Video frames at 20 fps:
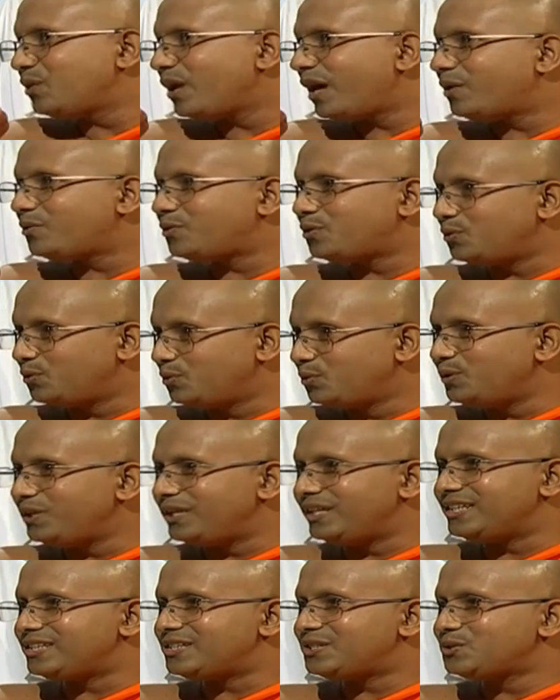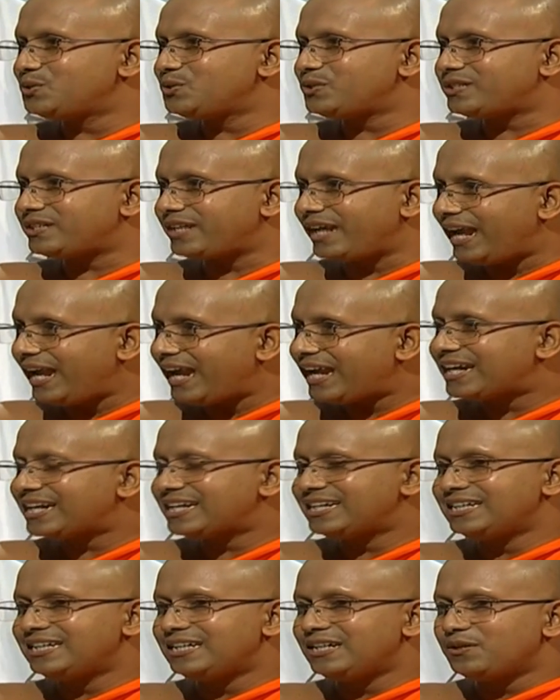have to do is to take
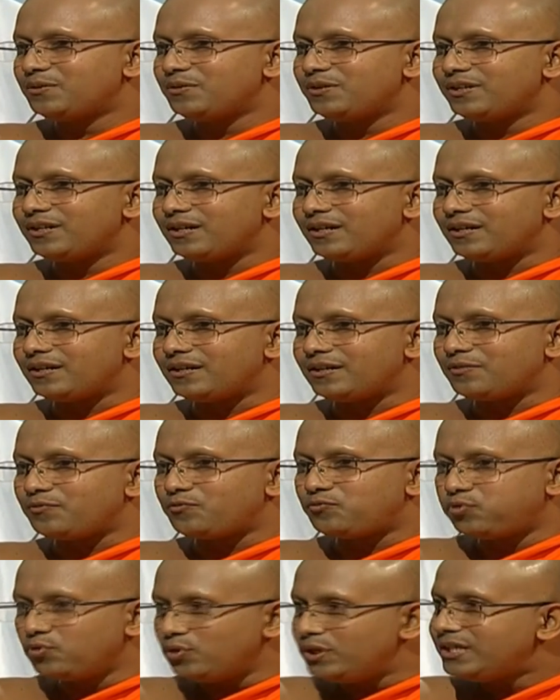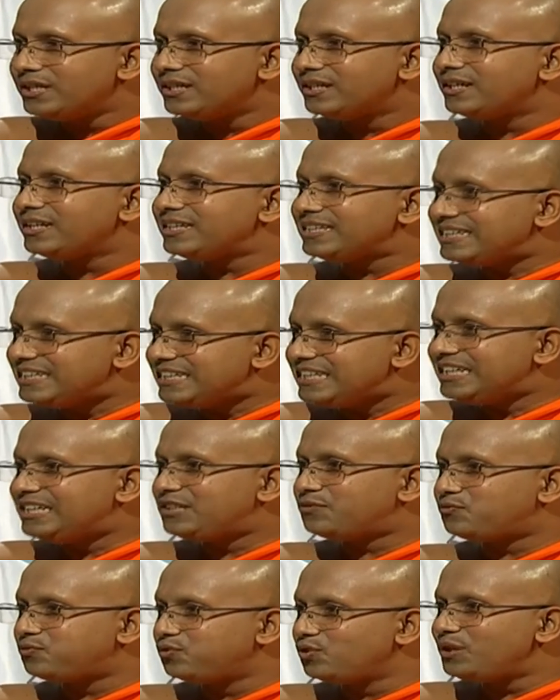food,
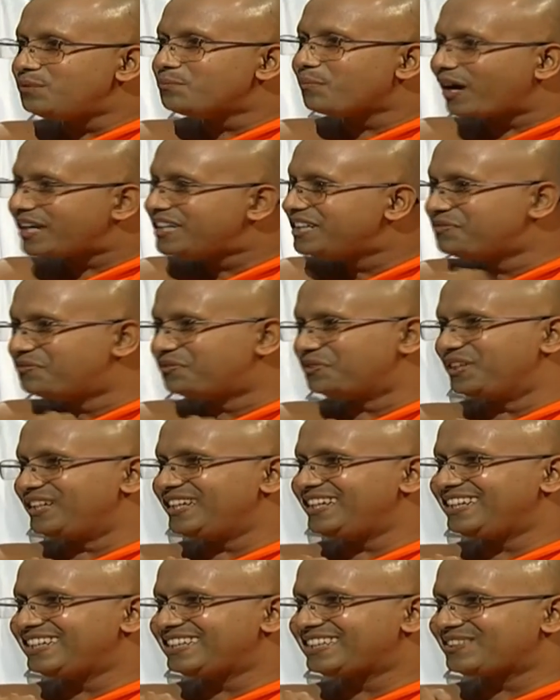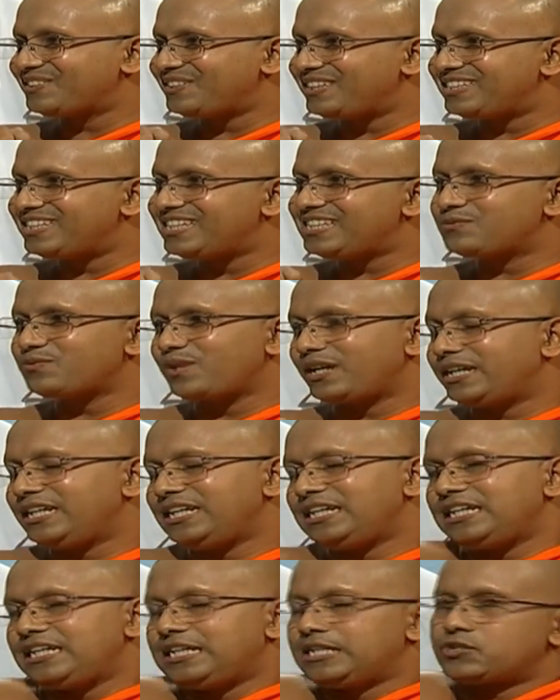eat food mindfully. So this is what
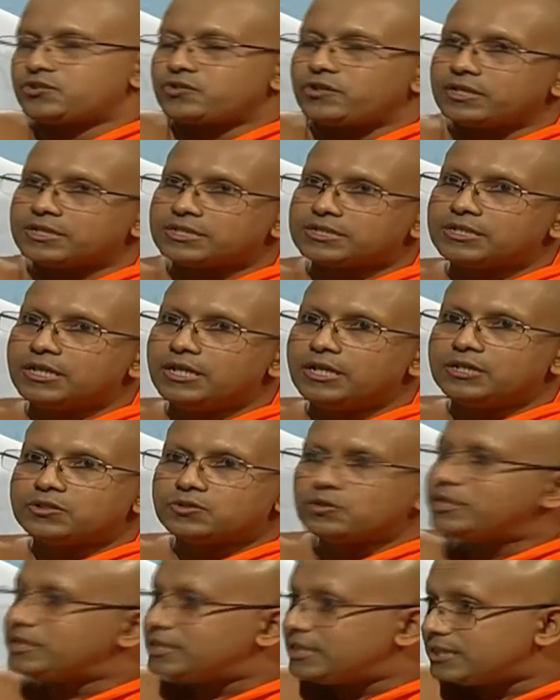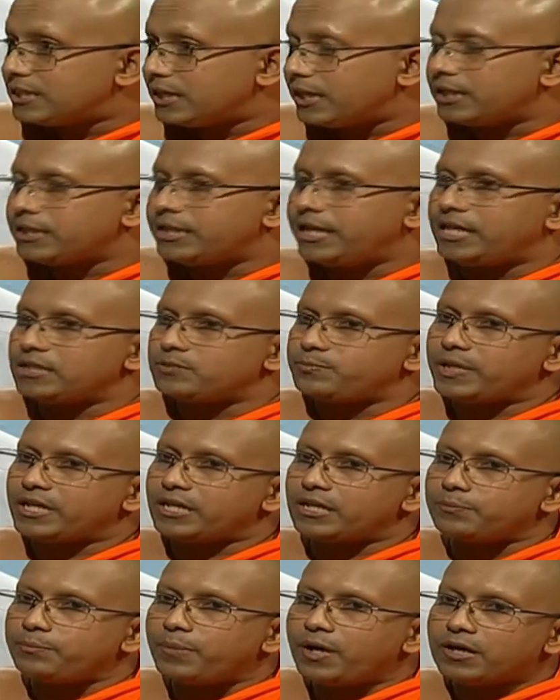it instructs. So this is another
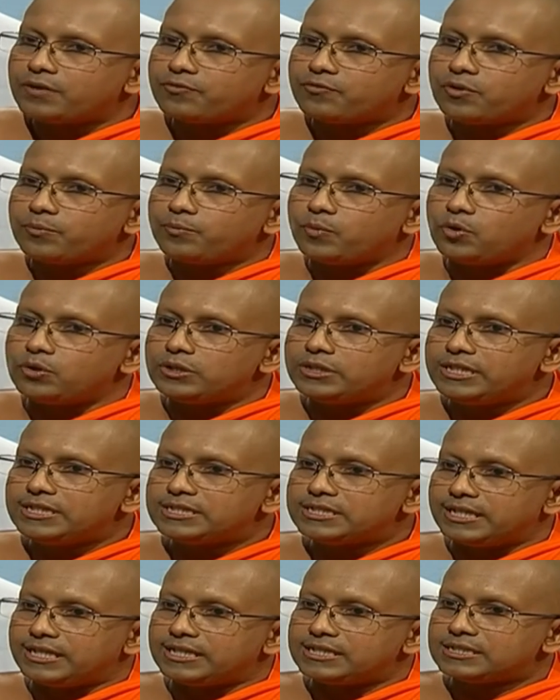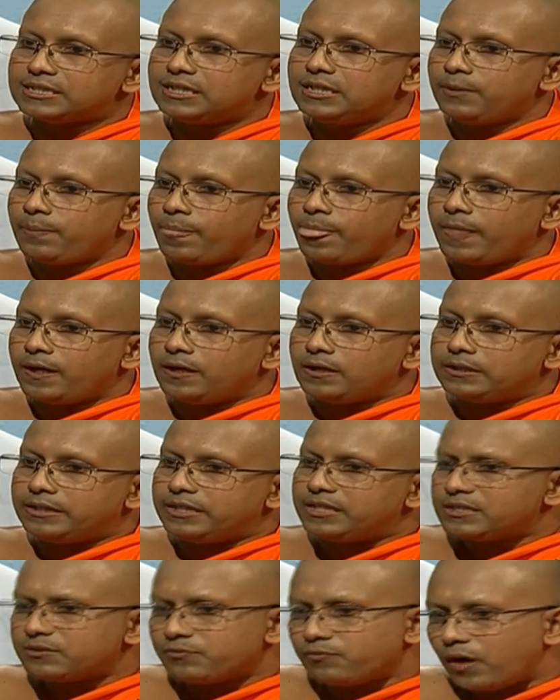aspect. Apart from all these things,
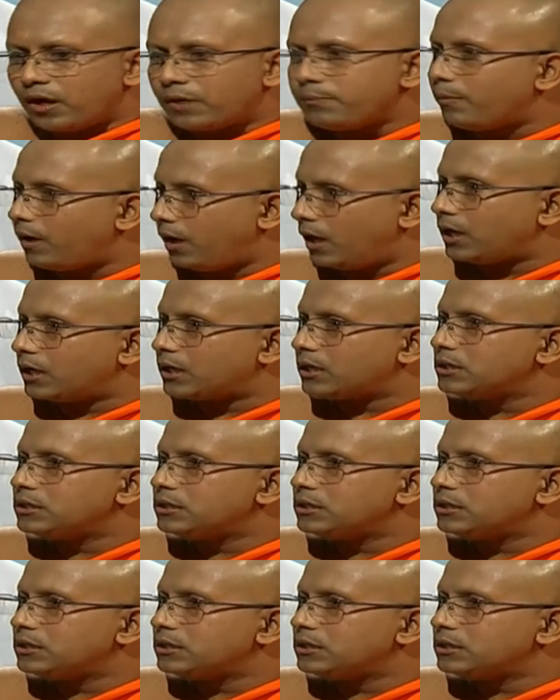there is one monk